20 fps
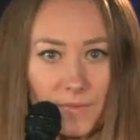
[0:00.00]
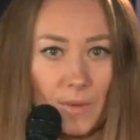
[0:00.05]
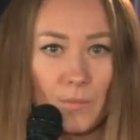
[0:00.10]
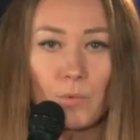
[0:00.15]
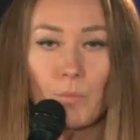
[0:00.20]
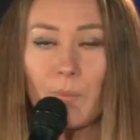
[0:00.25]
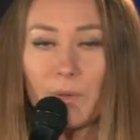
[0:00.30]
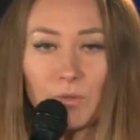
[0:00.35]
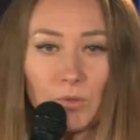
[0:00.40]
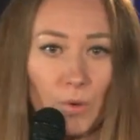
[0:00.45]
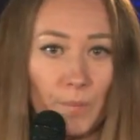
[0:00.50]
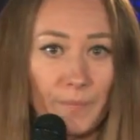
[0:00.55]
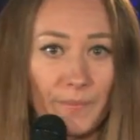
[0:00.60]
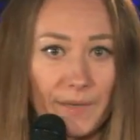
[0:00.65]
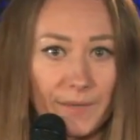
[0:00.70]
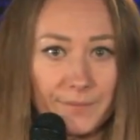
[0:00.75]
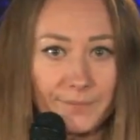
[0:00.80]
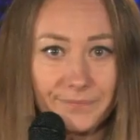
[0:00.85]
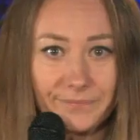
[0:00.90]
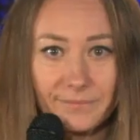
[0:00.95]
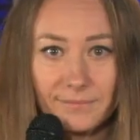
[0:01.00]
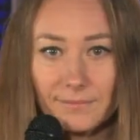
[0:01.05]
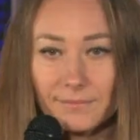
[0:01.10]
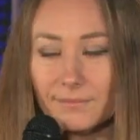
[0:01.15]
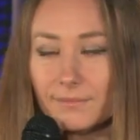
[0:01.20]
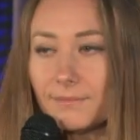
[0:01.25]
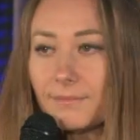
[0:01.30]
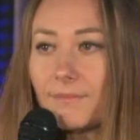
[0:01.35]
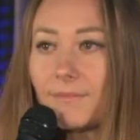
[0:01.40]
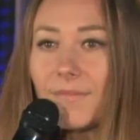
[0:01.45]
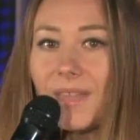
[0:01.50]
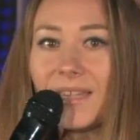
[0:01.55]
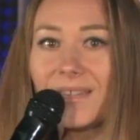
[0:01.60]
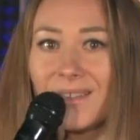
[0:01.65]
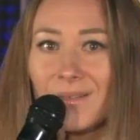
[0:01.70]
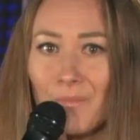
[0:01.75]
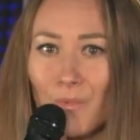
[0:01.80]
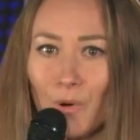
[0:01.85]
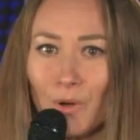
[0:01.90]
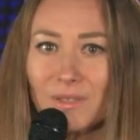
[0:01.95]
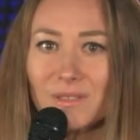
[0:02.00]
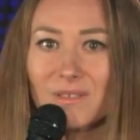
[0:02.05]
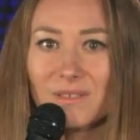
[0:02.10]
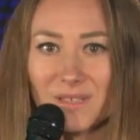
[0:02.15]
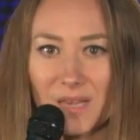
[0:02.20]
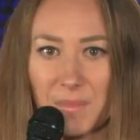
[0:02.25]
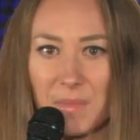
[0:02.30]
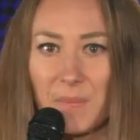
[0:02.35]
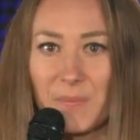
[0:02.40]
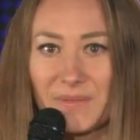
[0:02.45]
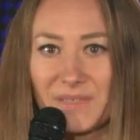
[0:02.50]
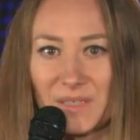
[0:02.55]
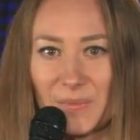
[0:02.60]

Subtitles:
Or emotion of sadness,